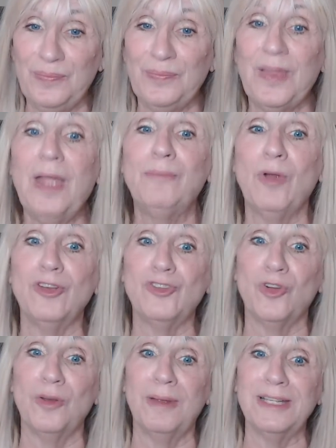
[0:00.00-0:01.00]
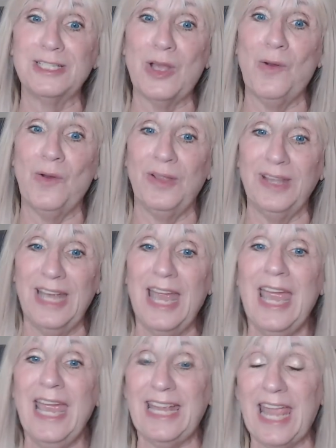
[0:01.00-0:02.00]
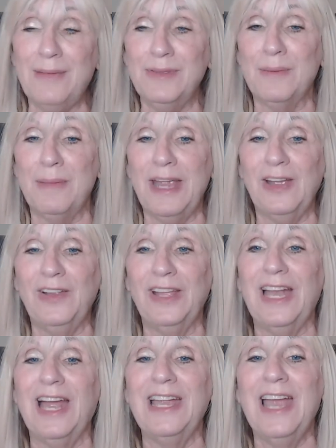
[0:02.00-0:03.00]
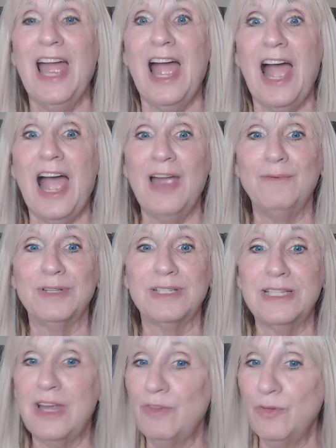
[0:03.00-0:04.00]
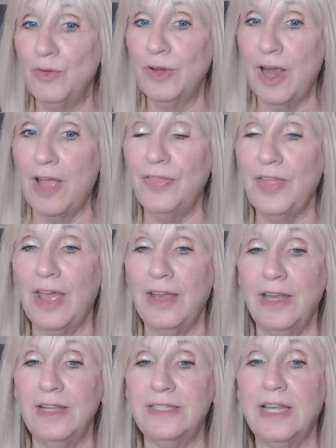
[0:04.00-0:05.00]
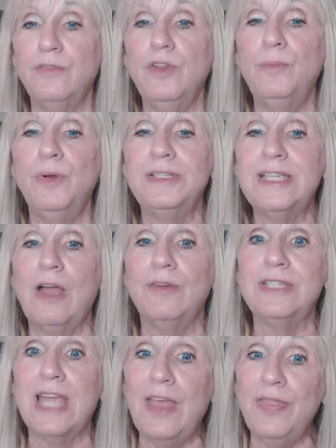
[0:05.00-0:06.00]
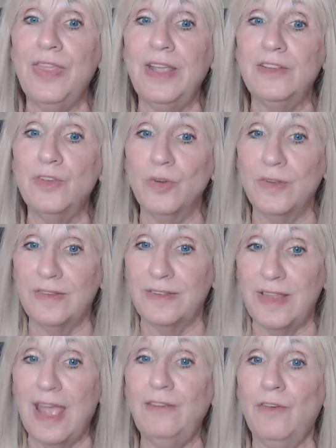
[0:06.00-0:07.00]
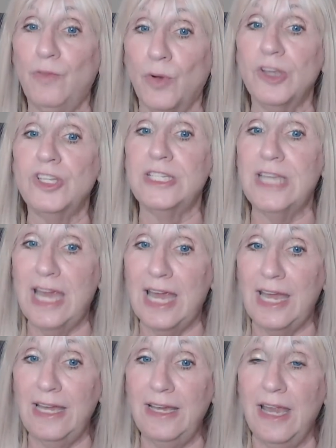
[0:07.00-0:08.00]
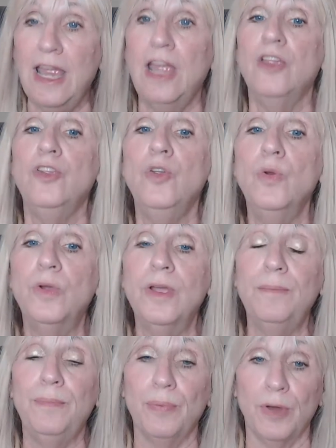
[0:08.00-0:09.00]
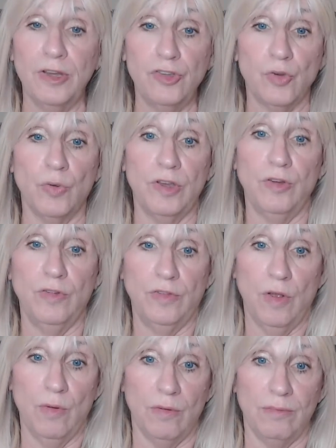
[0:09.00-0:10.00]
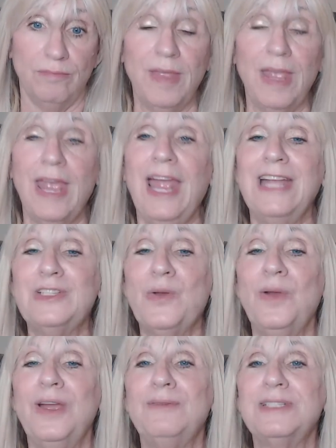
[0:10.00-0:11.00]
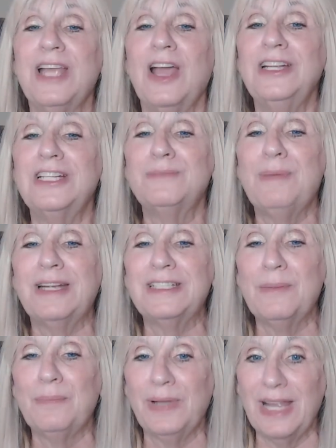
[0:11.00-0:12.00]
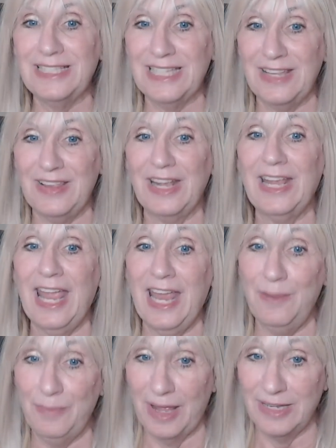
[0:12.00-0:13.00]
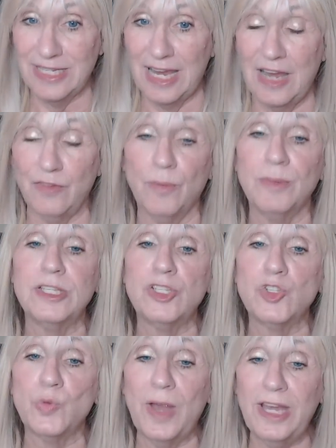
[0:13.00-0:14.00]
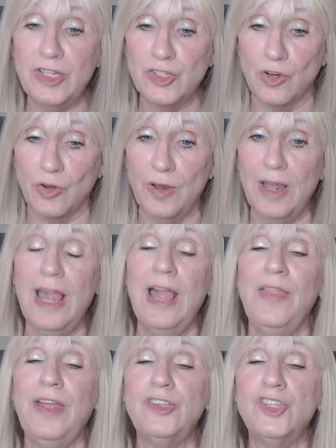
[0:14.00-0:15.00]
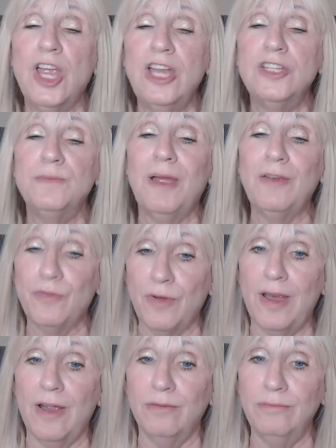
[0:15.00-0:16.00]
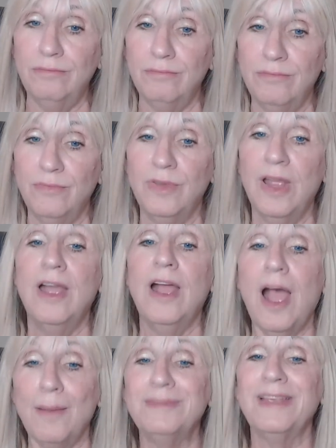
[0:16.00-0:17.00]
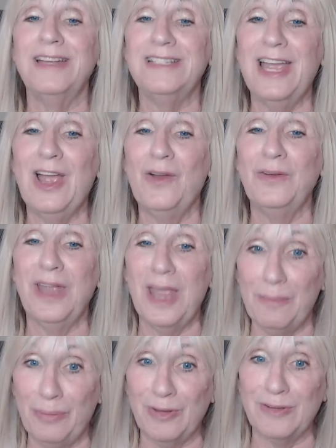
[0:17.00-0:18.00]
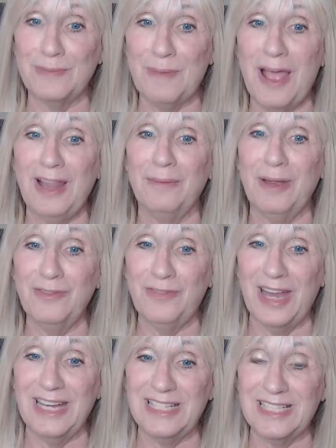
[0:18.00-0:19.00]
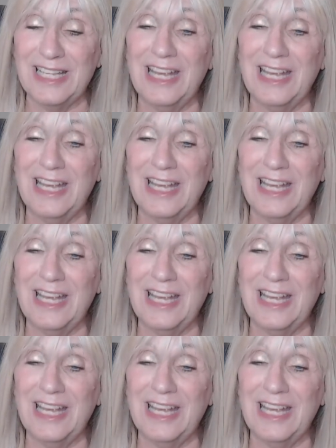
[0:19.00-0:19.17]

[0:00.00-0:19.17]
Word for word: It brought joy to my soul. It came in the mail, and I, I was never forgot that. It said if you put down 10 things you're thankful for each day, you could bring joy to your soul. And so it was the unexpected blessing that came that day from a stranger that changed my frown upside down and put a smile on my face.